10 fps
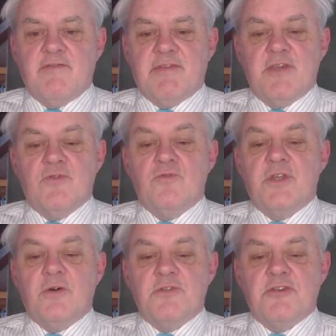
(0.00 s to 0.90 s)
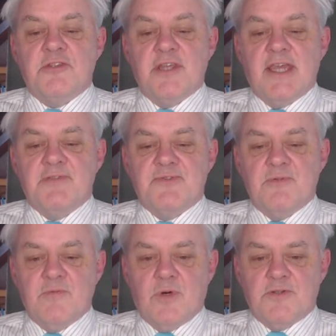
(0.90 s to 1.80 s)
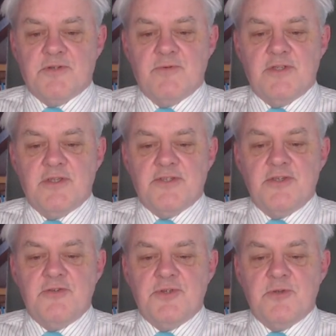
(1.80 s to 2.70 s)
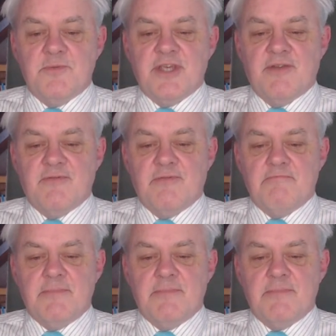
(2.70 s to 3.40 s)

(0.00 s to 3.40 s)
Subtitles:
a thing called Colchester Council Watch, which is a YouTube channel,